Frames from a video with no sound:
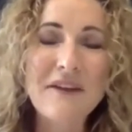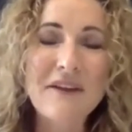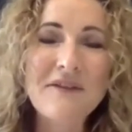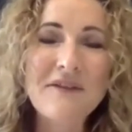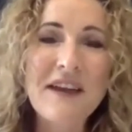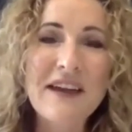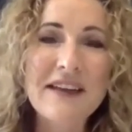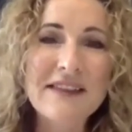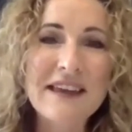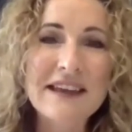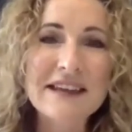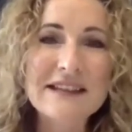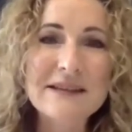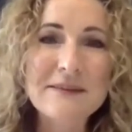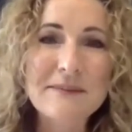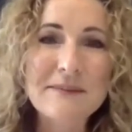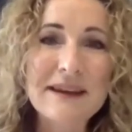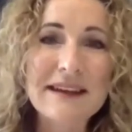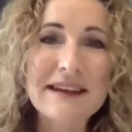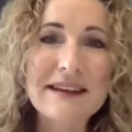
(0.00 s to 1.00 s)
And I found that
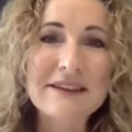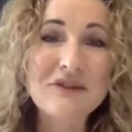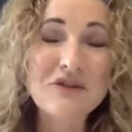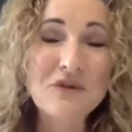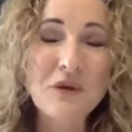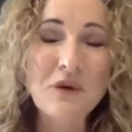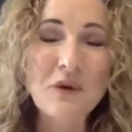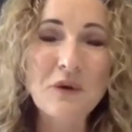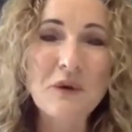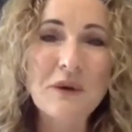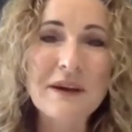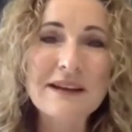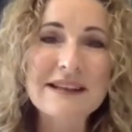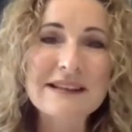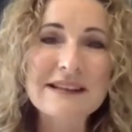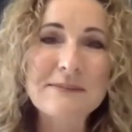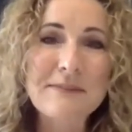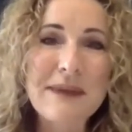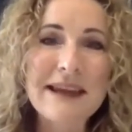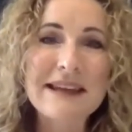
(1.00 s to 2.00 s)
to be true,
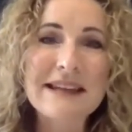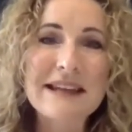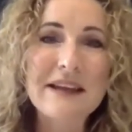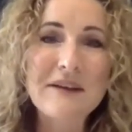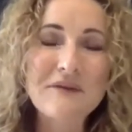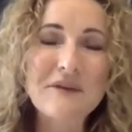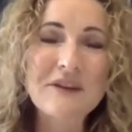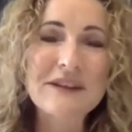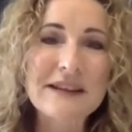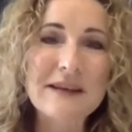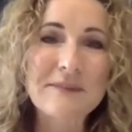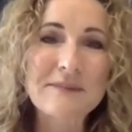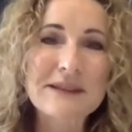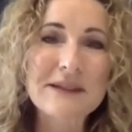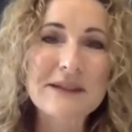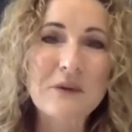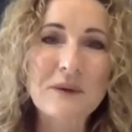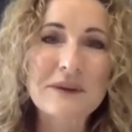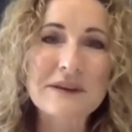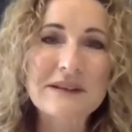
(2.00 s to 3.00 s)
and it's made every
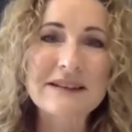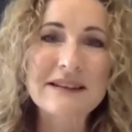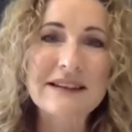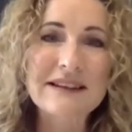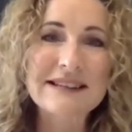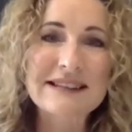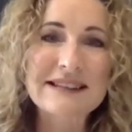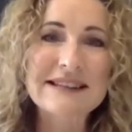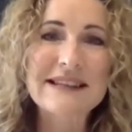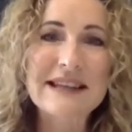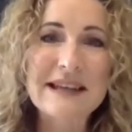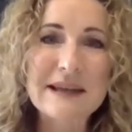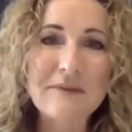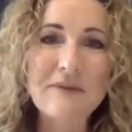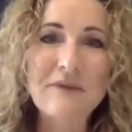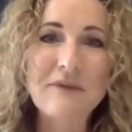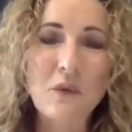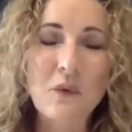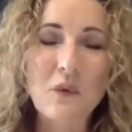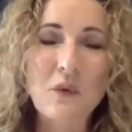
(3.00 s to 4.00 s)
subsequent
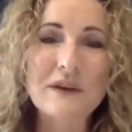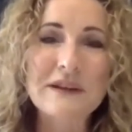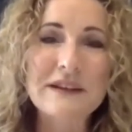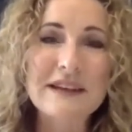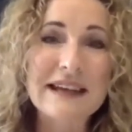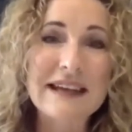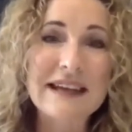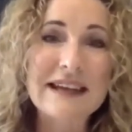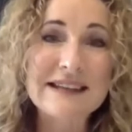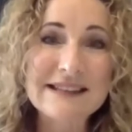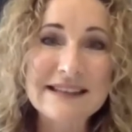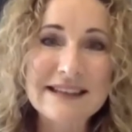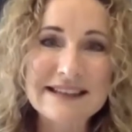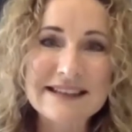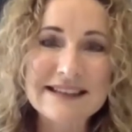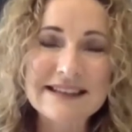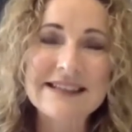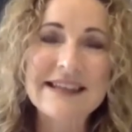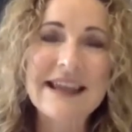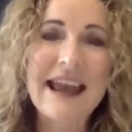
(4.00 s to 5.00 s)
step forward
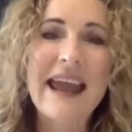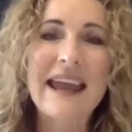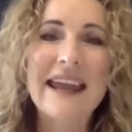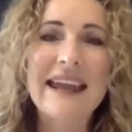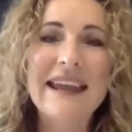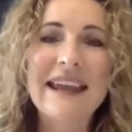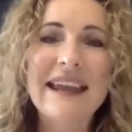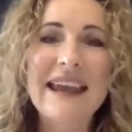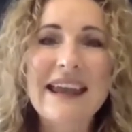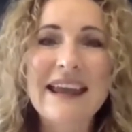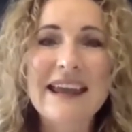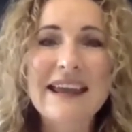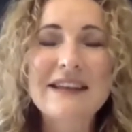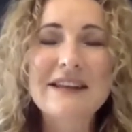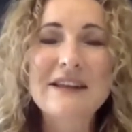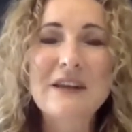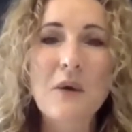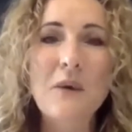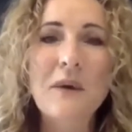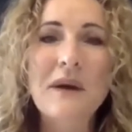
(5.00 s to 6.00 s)
easier to take,
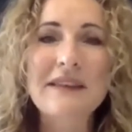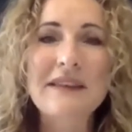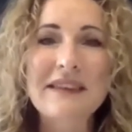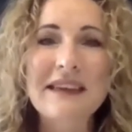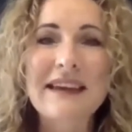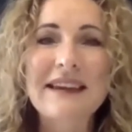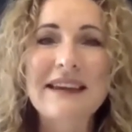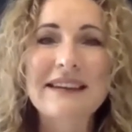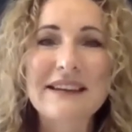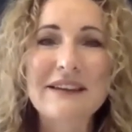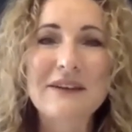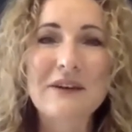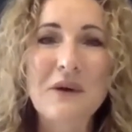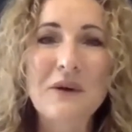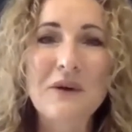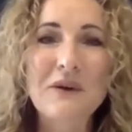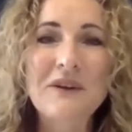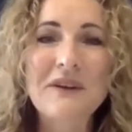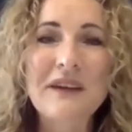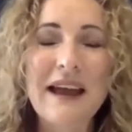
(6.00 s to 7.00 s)
knowing that,
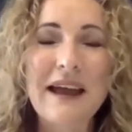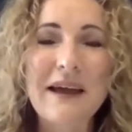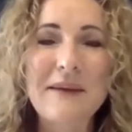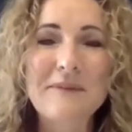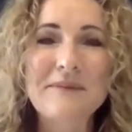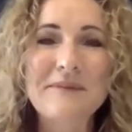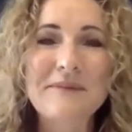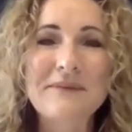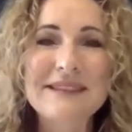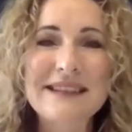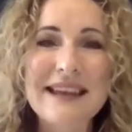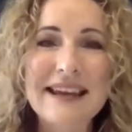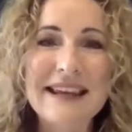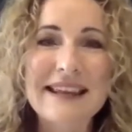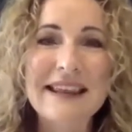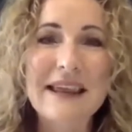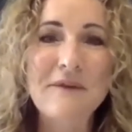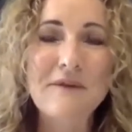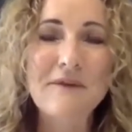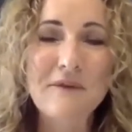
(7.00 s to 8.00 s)

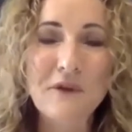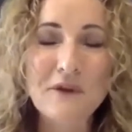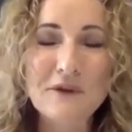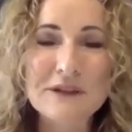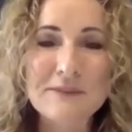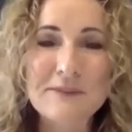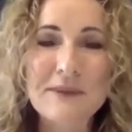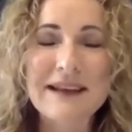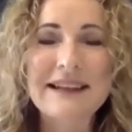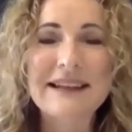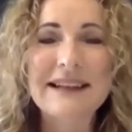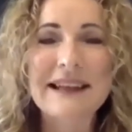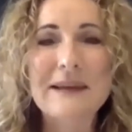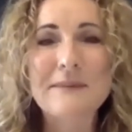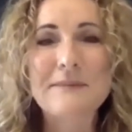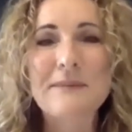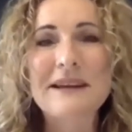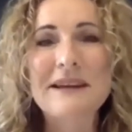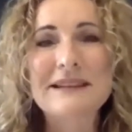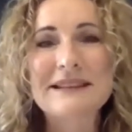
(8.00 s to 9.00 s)
taking that first big
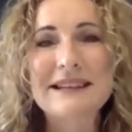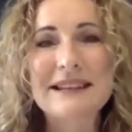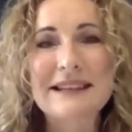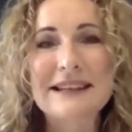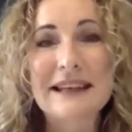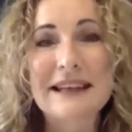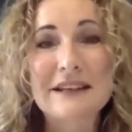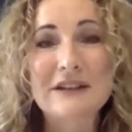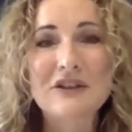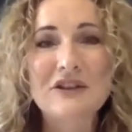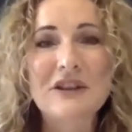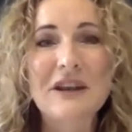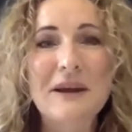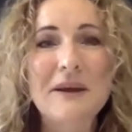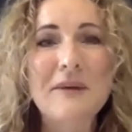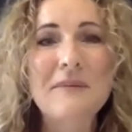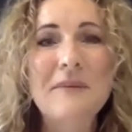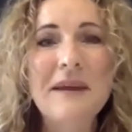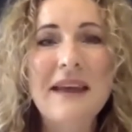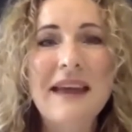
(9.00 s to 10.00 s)
leap into
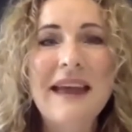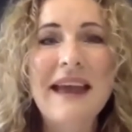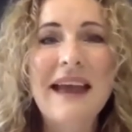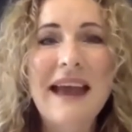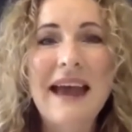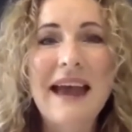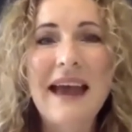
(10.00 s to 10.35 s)
leadership,